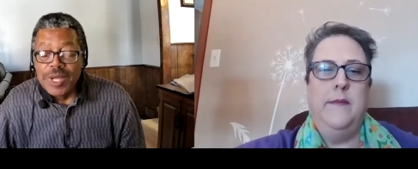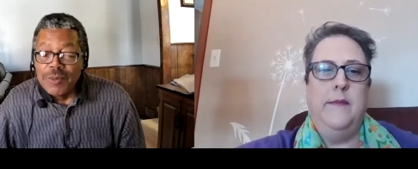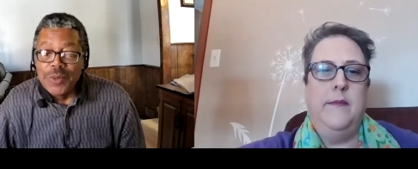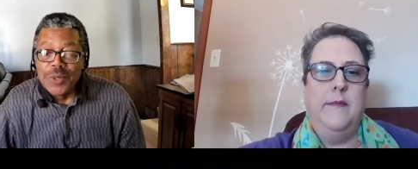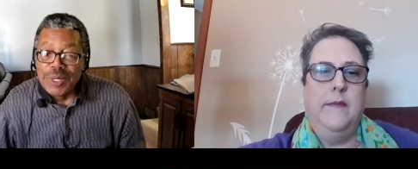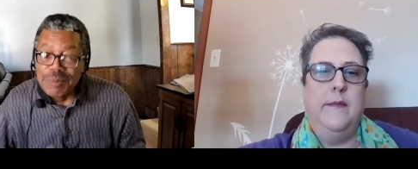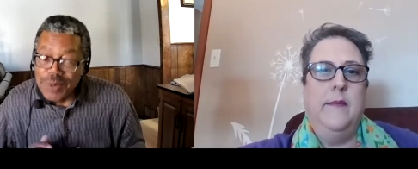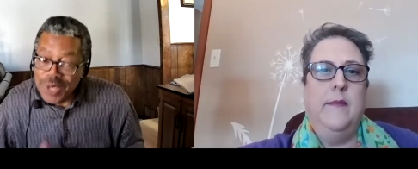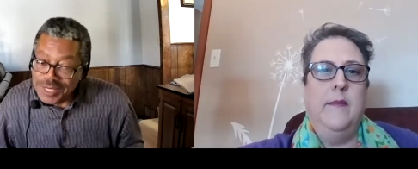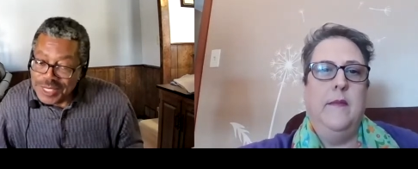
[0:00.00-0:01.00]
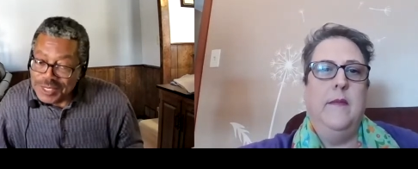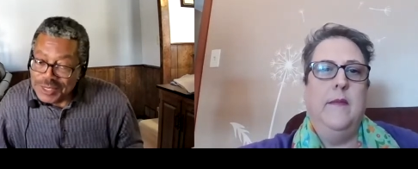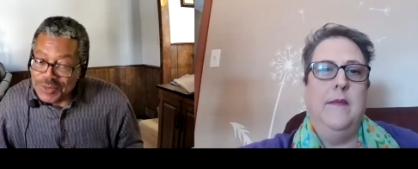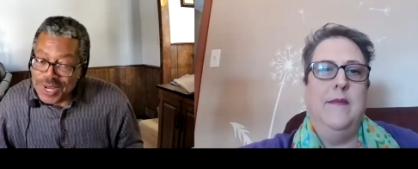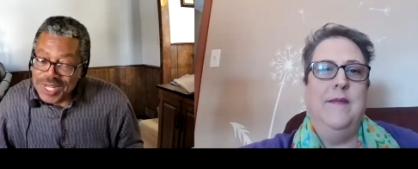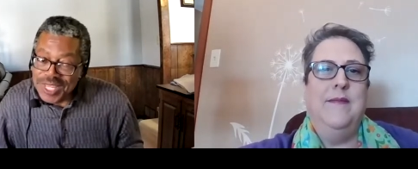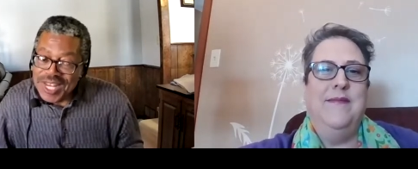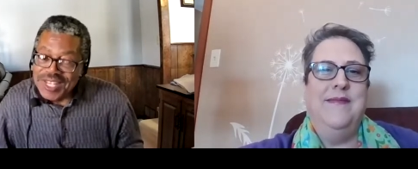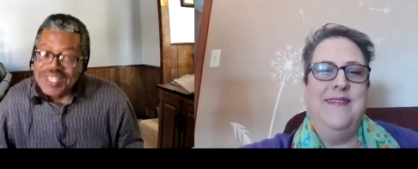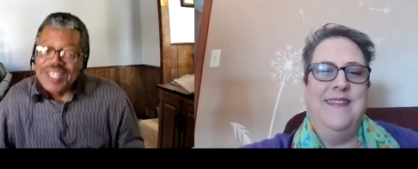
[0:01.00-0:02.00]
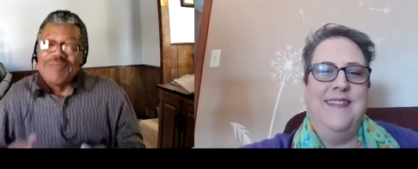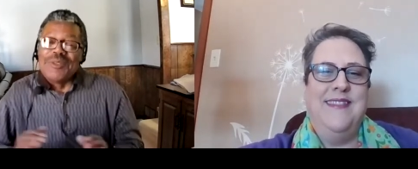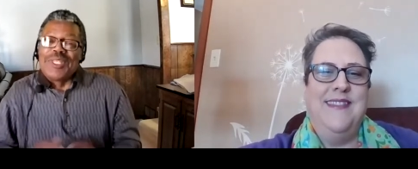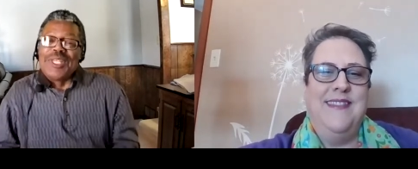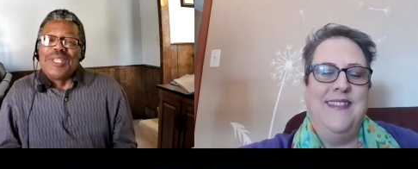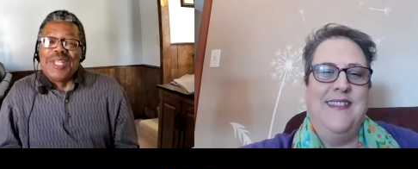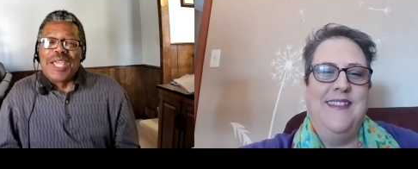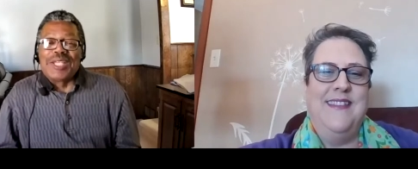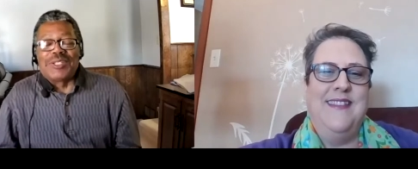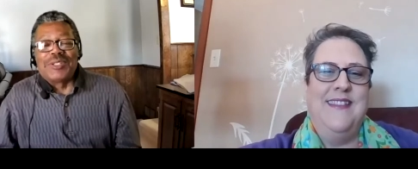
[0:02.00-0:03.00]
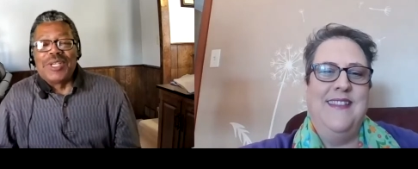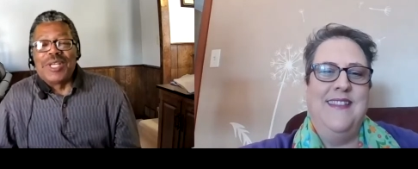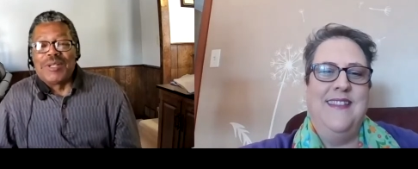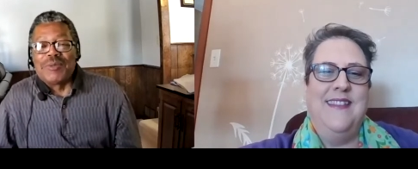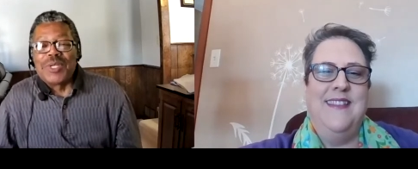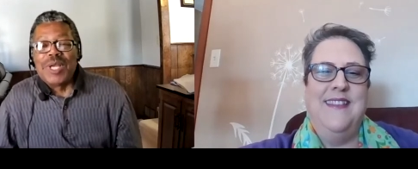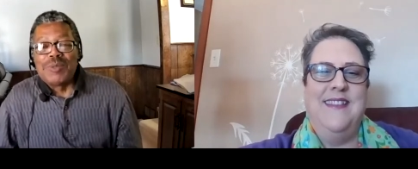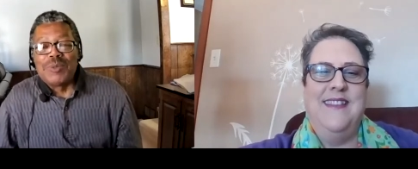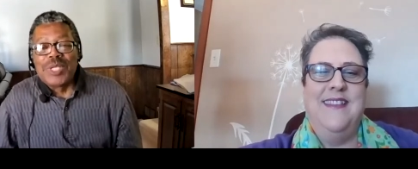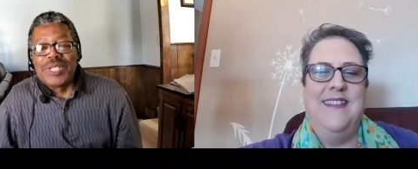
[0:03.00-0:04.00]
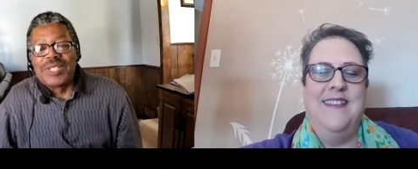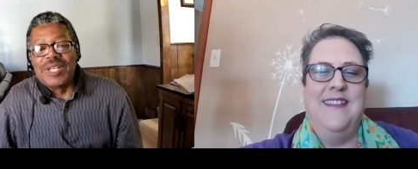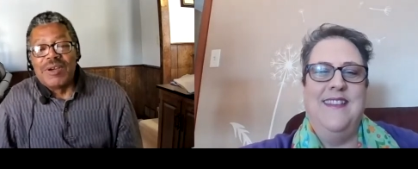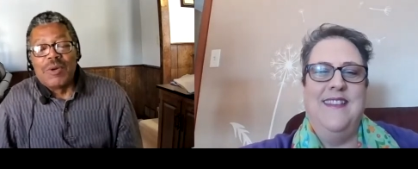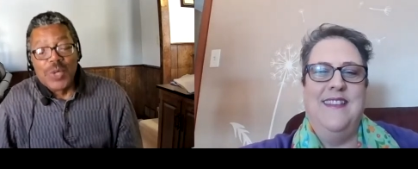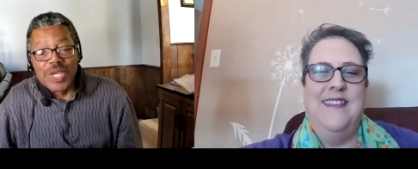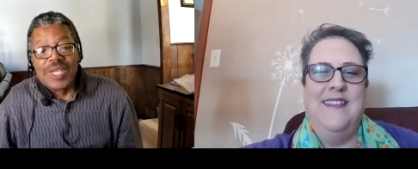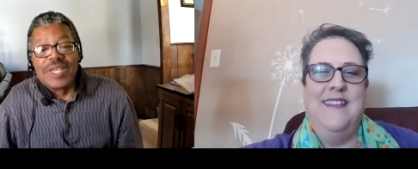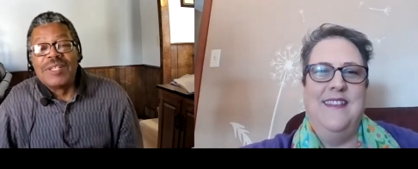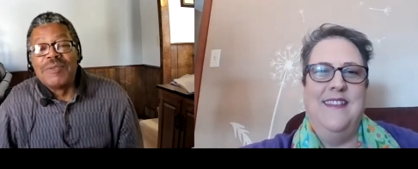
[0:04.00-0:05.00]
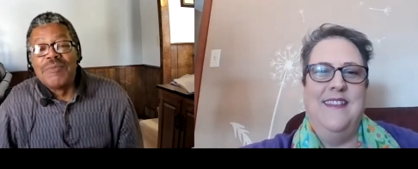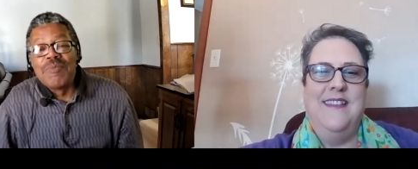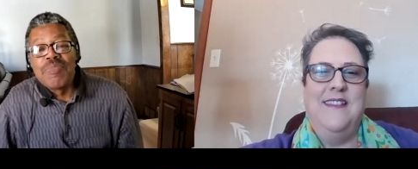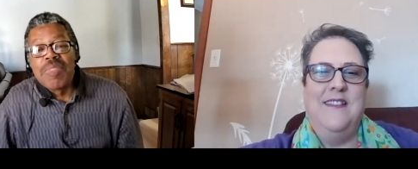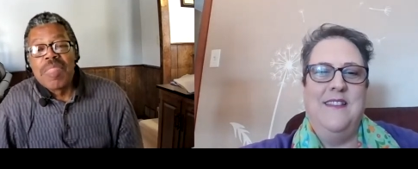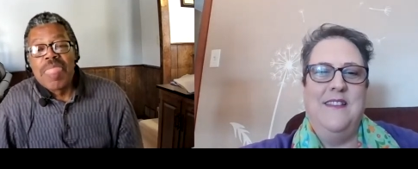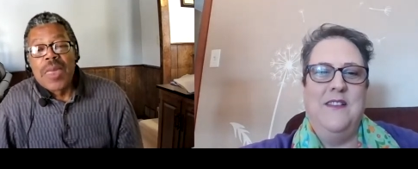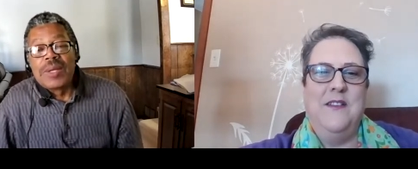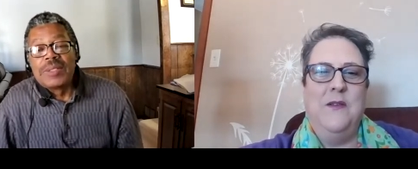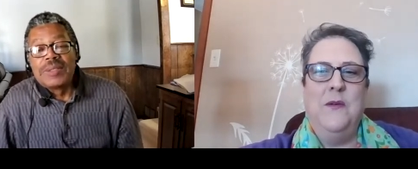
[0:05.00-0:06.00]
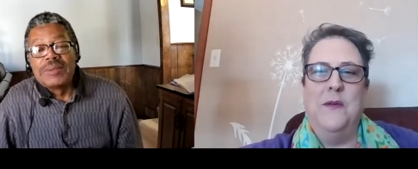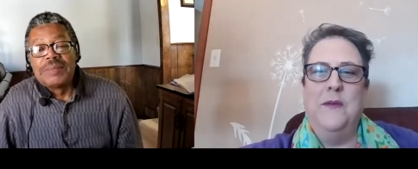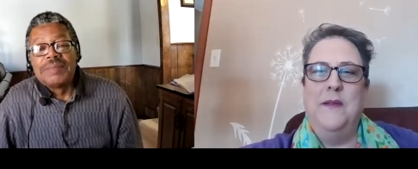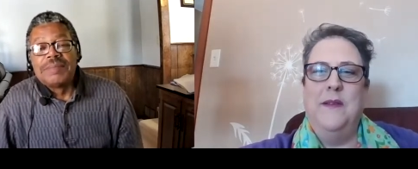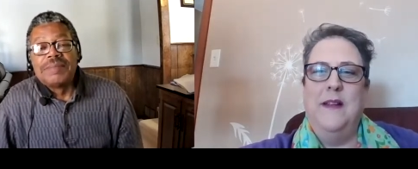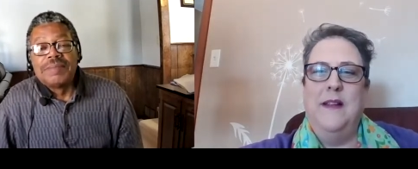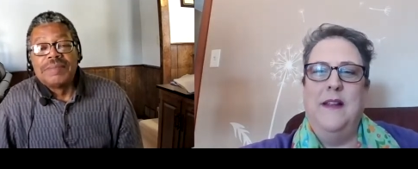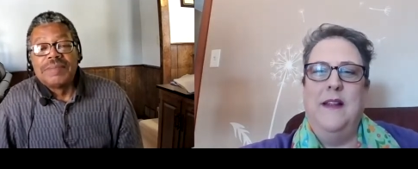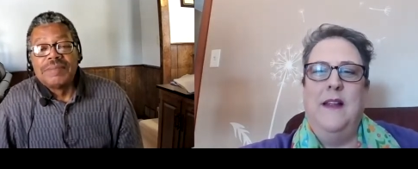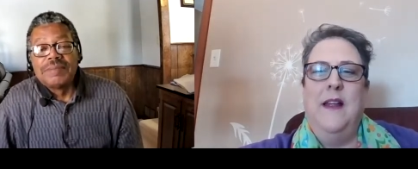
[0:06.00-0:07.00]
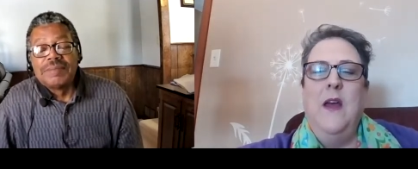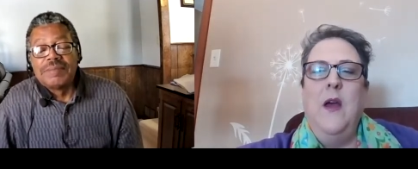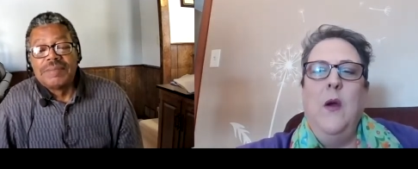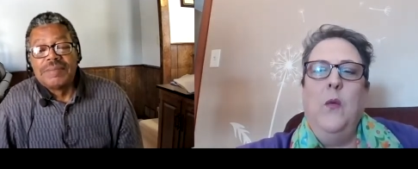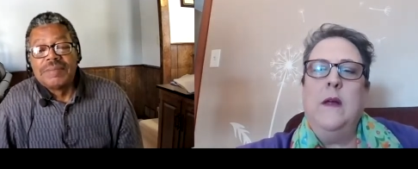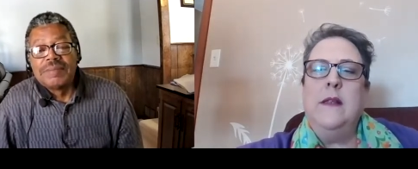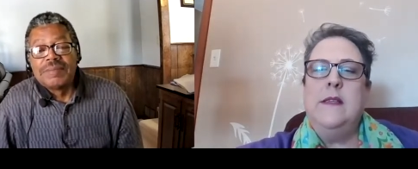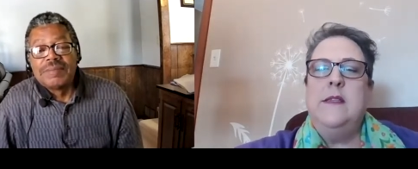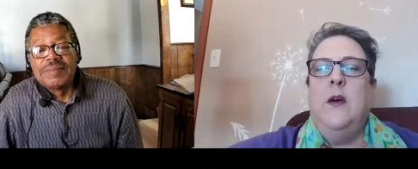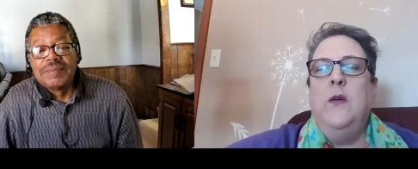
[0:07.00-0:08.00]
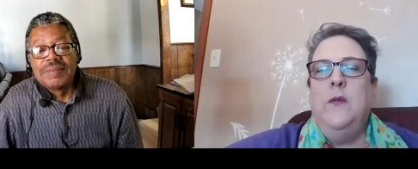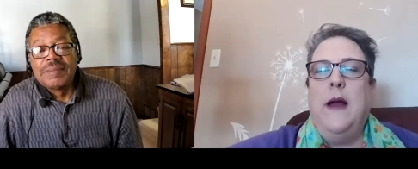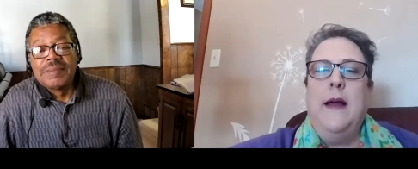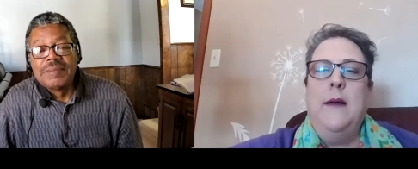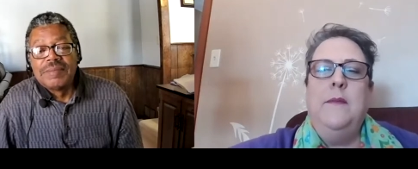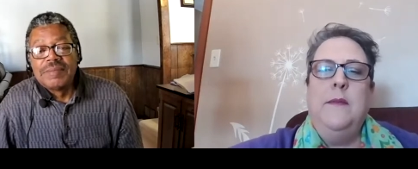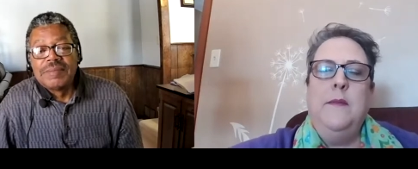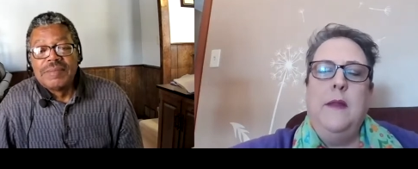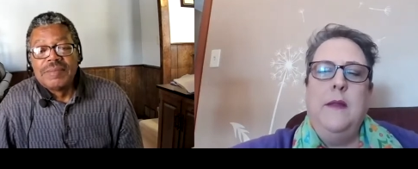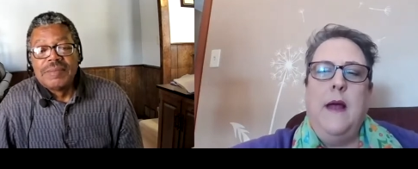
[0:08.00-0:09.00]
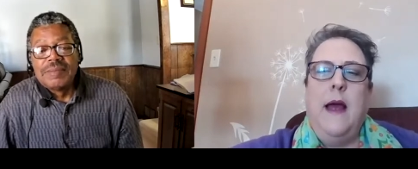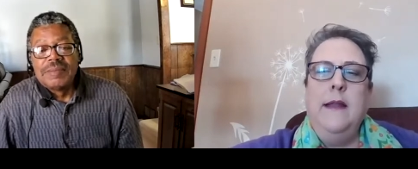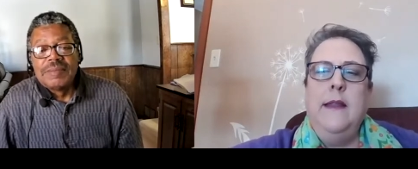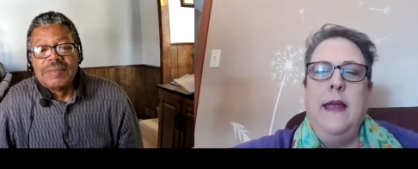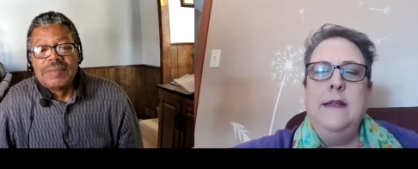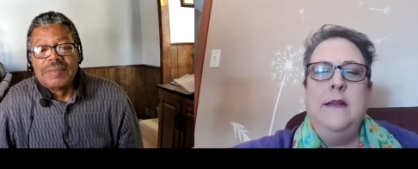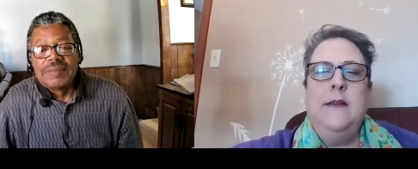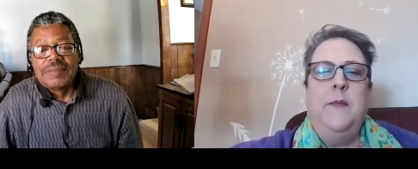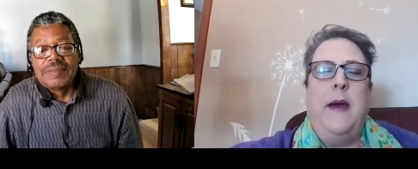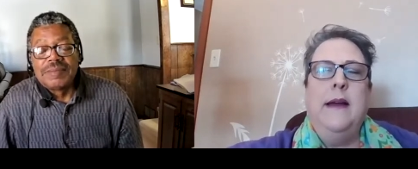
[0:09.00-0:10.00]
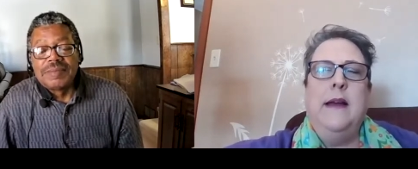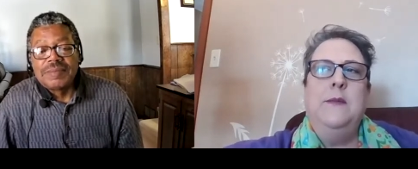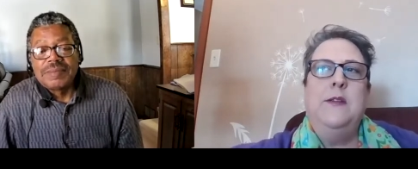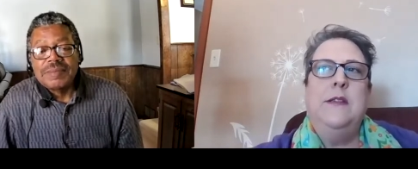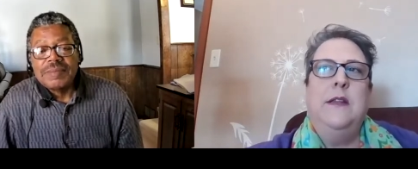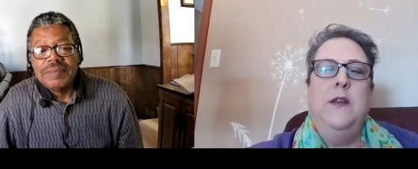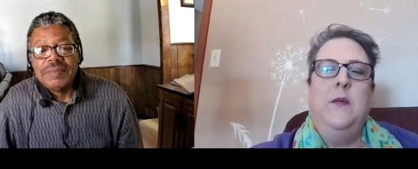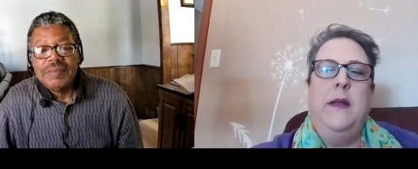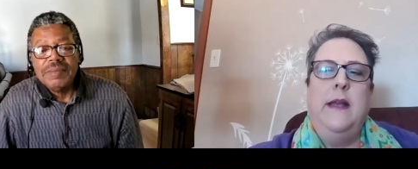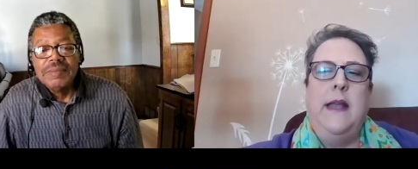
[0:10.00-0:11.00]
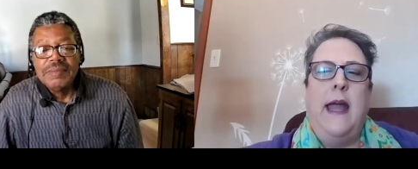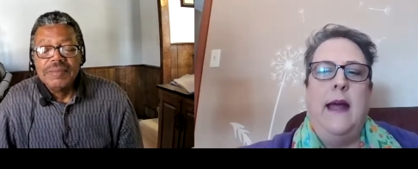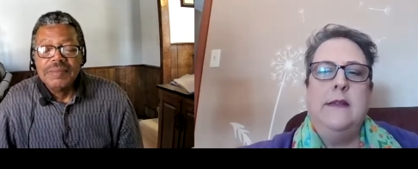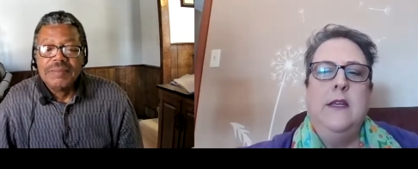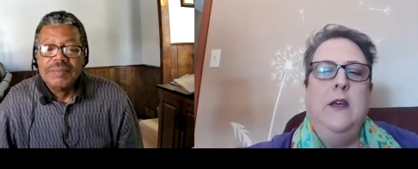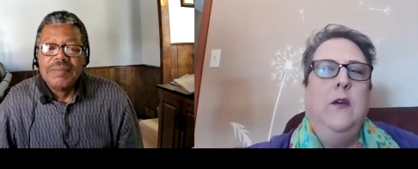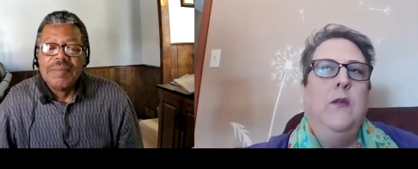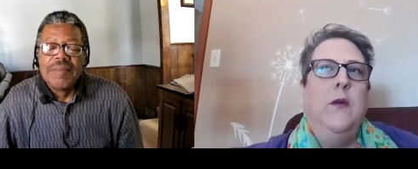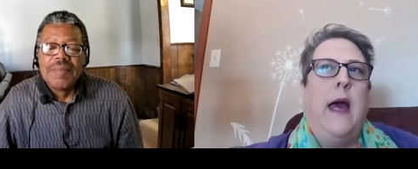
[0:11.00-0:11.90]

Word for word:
Speaker 1: we're we're in the process of trying to get it done within the next uh, couple of weeks or uh, week.
Speaker 2: Cool. Well, so um, I'd like to back up just a little bit and ask you